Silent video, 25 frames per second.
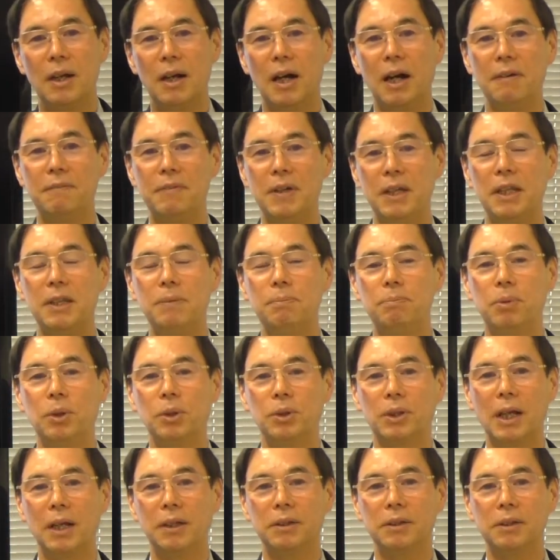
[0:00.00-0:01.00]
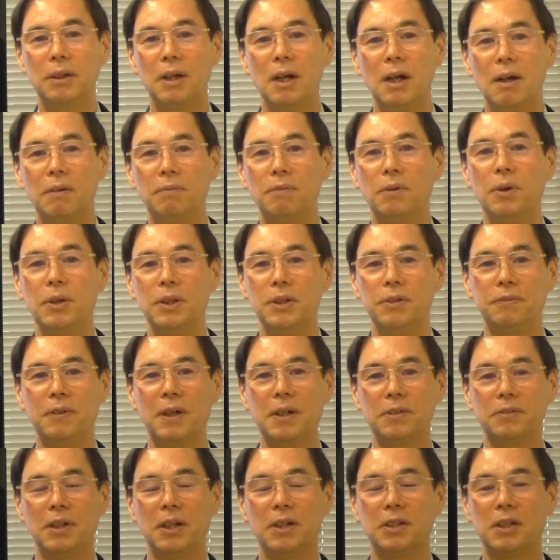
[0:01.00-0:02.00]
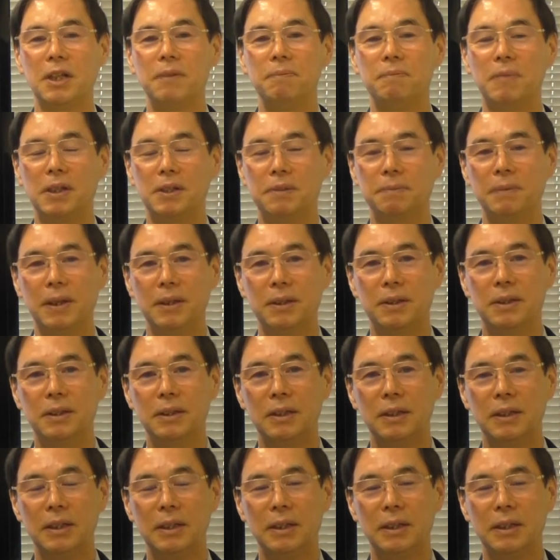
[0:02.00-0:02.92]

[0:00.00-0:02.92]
are very important for infrastructure investment.